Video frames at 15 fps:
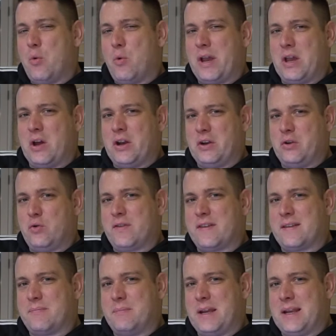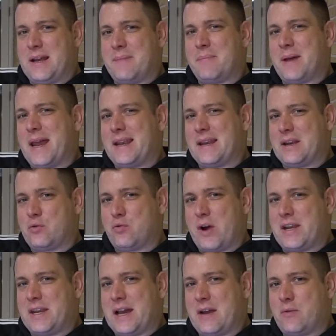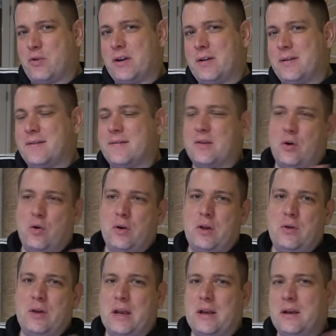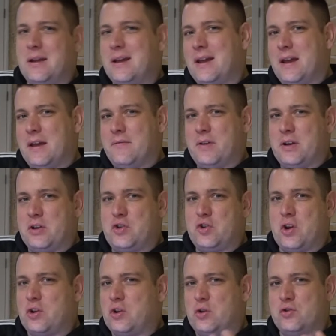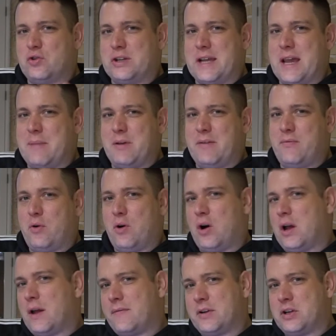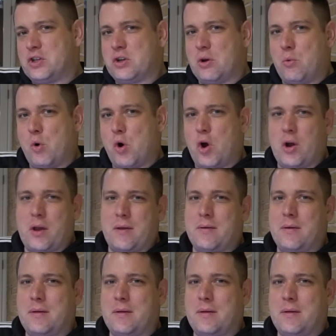We're gonna do this meetup at 2000, so you can finish your usual day before, finish your work,